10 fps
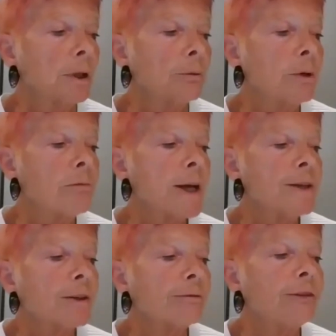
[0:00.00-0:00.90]
We
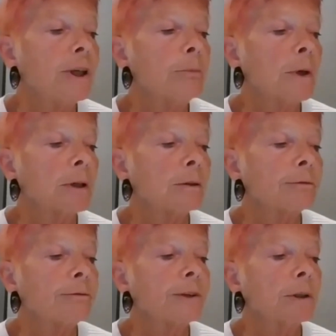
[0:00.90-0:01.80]
raise a femur
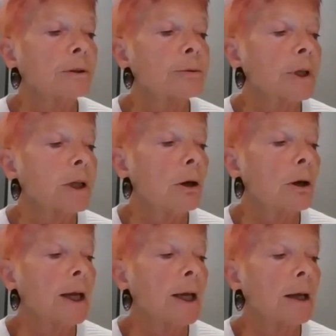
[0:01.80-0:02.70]
filled with
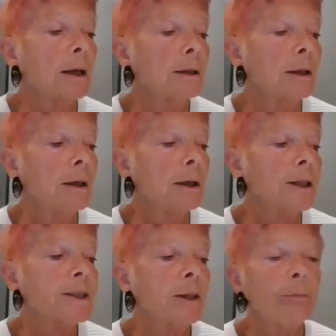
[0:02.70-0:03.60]
longing,
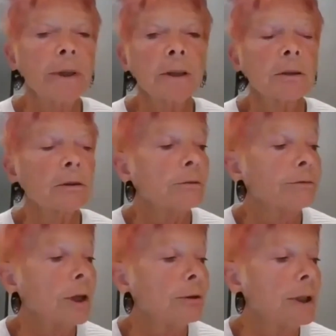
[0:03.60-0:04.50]
a tibia of
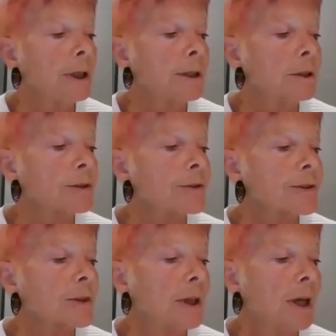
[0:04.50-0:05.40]

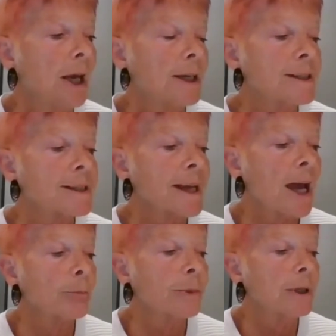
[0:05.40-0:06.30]
loneliness, and a
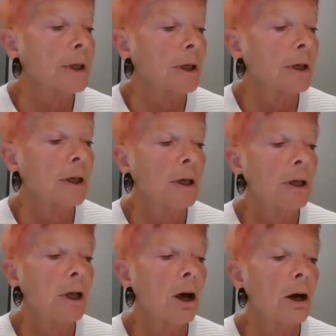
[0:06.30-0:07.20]
scapula,
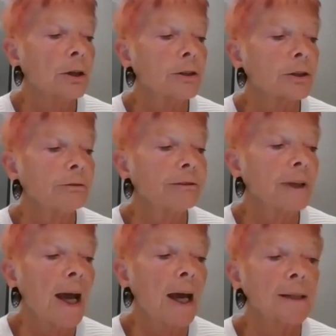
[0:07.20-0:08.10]
large and
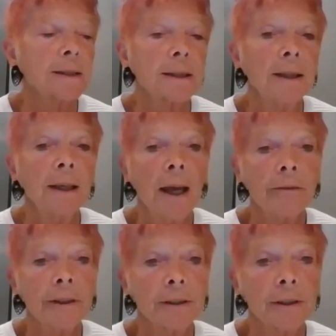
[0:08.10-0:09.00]
flat,
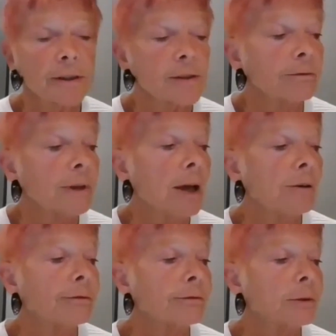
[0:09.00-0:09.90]
evidence of
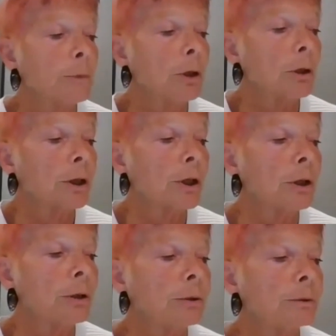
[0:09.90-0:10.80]
love from long
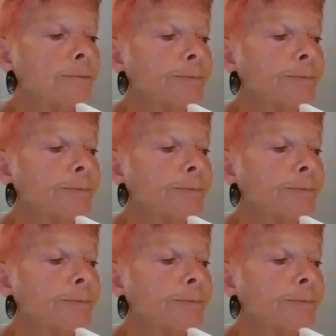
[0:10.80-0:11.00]
ago.